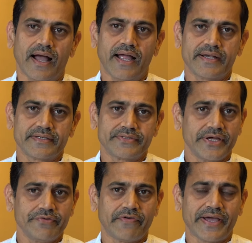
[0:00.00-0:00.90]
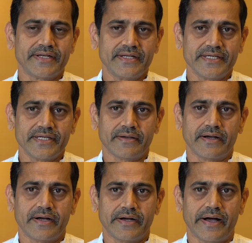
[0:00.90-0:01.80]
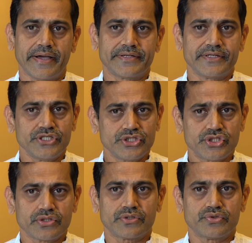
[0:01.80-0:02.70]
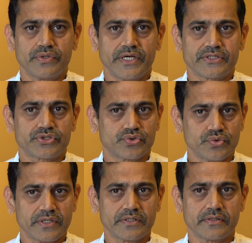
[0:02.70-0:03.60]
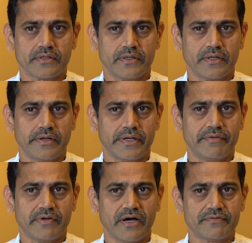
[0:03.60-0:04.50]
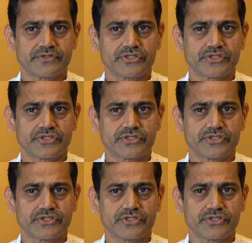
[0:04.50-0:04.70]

and then finally I reached to a sugar level of